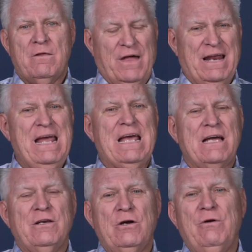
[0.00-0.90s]
that he
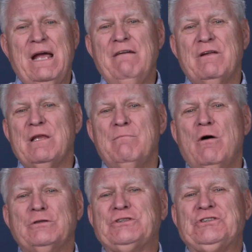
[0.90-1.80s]
can do even the
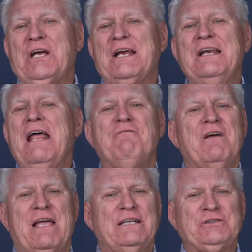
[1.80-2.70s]
most
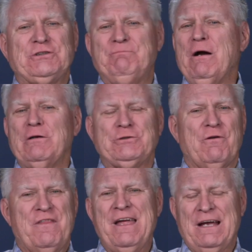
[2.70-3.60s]
significant
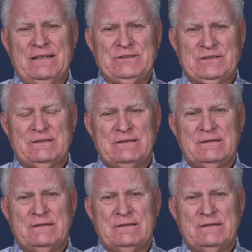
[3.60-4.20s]
spiritual things